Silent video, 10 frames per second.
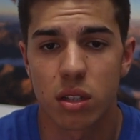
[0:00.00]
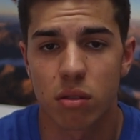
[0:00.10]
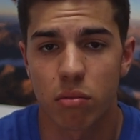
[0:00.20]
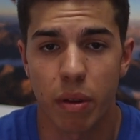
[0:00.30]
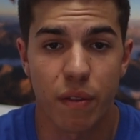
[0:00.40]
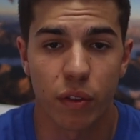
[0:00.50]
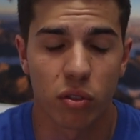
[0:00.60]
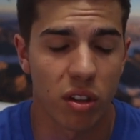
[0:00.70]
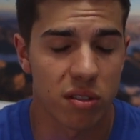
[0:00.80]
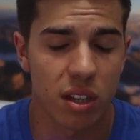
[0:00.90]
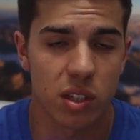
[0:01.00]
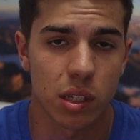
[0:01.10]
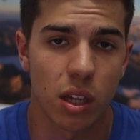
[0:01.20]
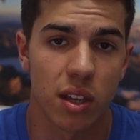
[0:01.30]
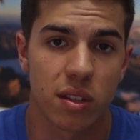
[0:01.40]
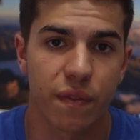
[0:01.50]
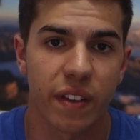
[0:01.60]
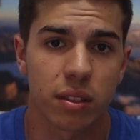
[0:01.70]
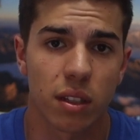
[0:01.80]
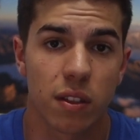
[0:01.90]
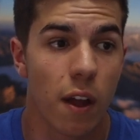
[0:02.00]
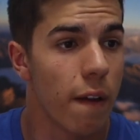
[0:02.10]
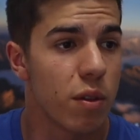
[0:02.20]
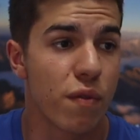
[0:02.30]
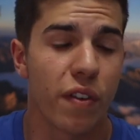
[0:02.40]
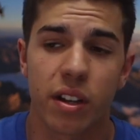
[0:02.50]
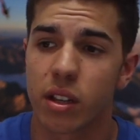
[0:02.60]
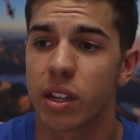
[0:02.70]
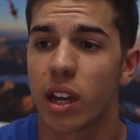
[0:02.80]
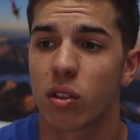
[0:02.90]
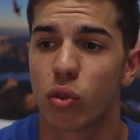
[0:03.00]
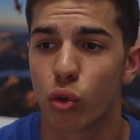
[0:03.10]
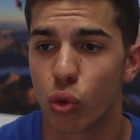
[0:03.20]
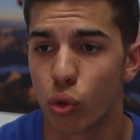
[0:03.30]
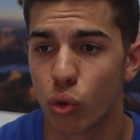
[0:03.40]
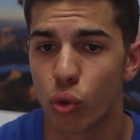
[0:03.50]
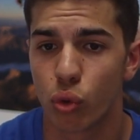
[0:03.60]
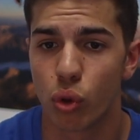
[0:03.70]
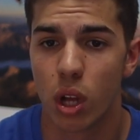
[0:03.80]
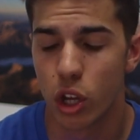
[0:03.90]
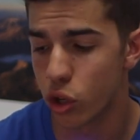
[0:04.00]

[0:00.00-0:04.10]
so benefit to downsizing is the fact that you finally get to,